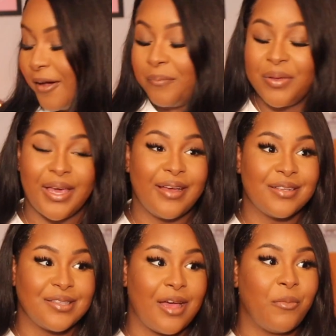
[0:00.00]

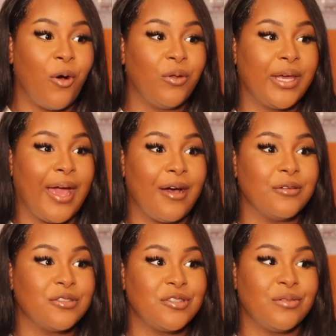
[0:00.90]
because I'm holding
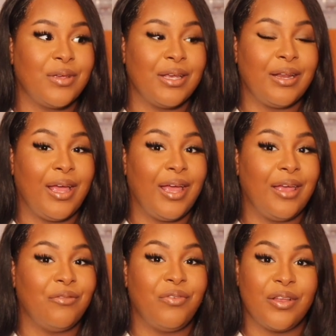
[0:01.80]
out to get
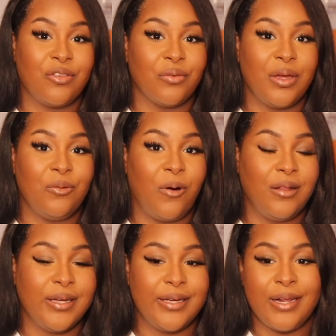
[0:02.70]
a Victorine
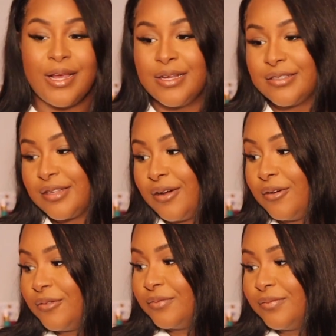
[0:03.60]
wallet.
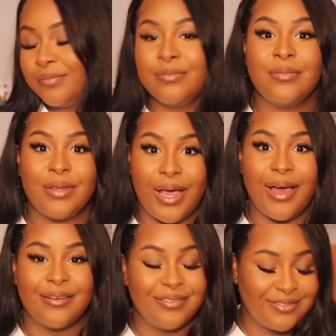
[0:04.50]
So
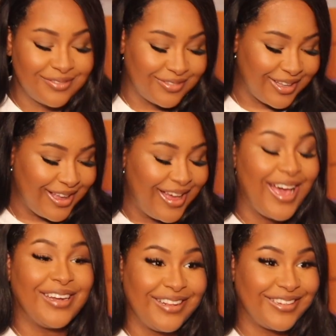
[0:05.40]
yeah,
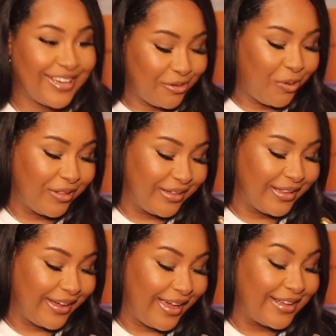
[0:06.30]
I need to get a wallet
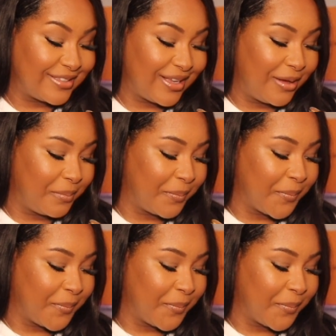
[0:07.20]
like ASAP.